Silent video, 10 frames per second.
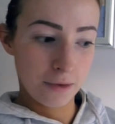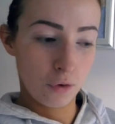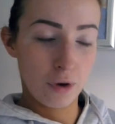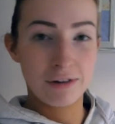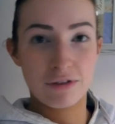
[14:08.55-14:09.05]

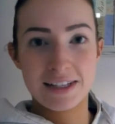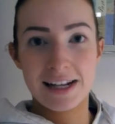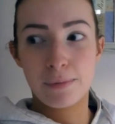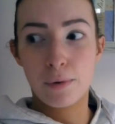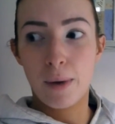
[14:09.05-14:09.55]
or in a
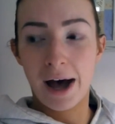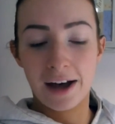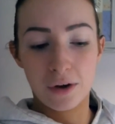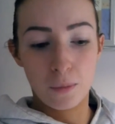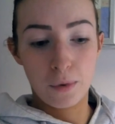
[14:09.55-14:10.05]
resealable
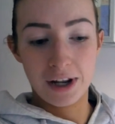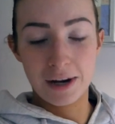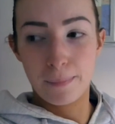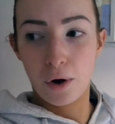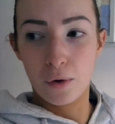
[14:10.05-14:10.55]
bag, or put it
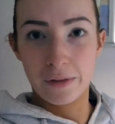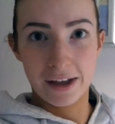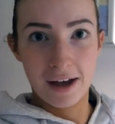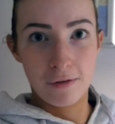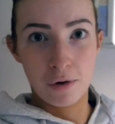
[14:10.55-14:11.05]
in a bowl and
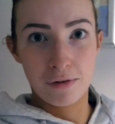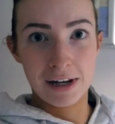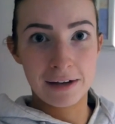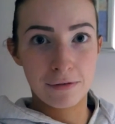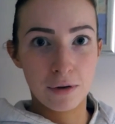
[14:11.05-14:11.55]
then cover it with
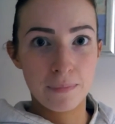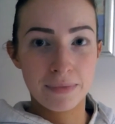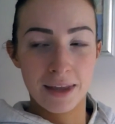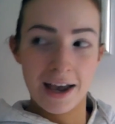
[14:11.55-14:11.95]
cling film,